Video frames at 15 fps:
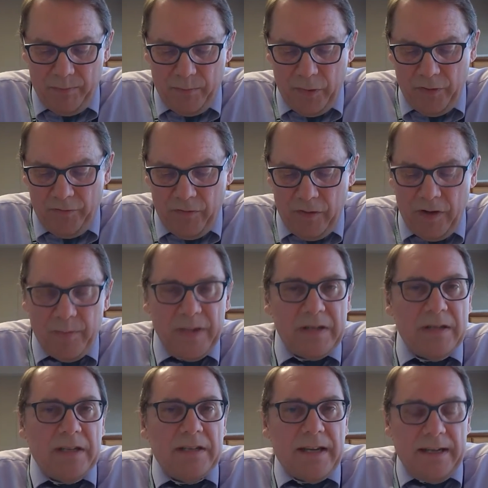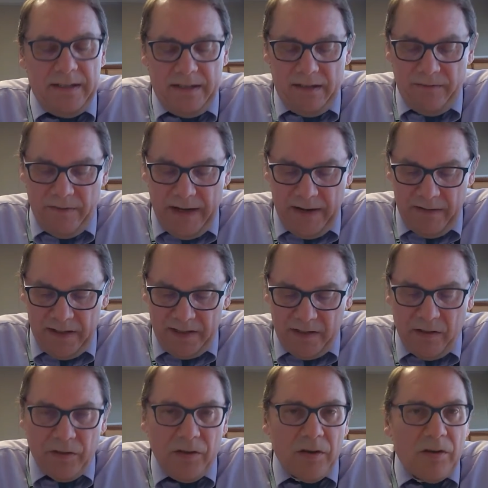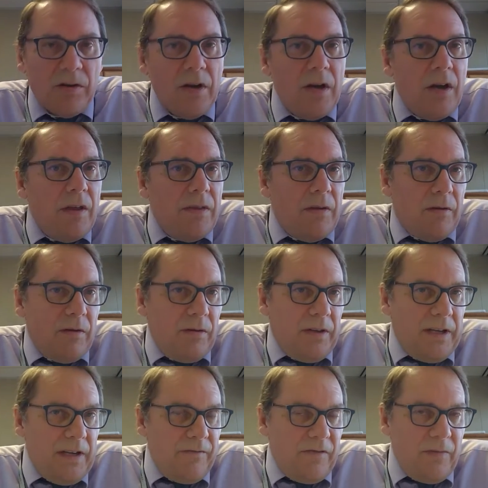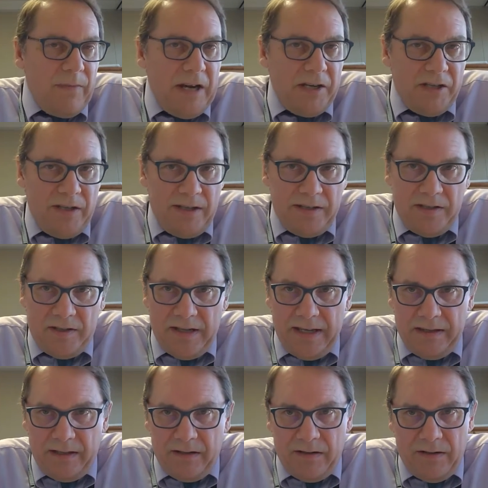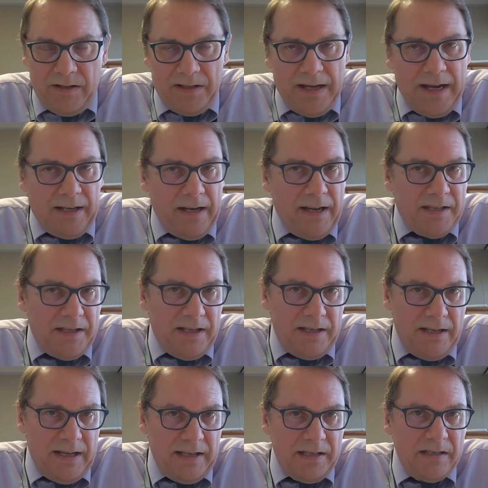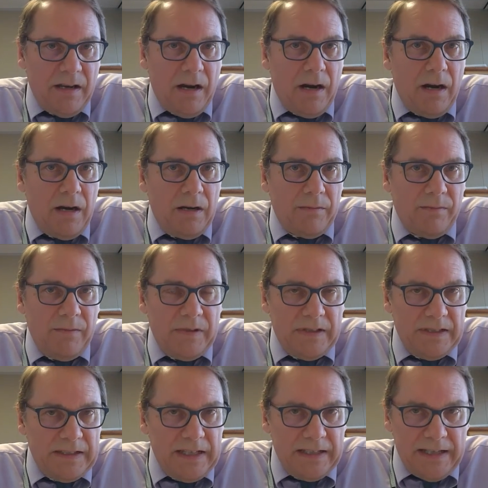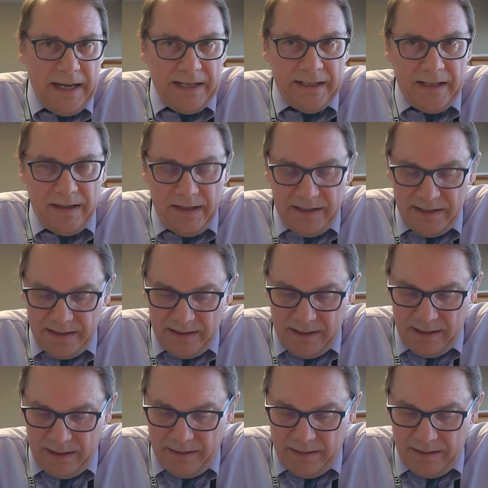perform in detecting the virus, although the early information is that the current diagnostic tests are detecting this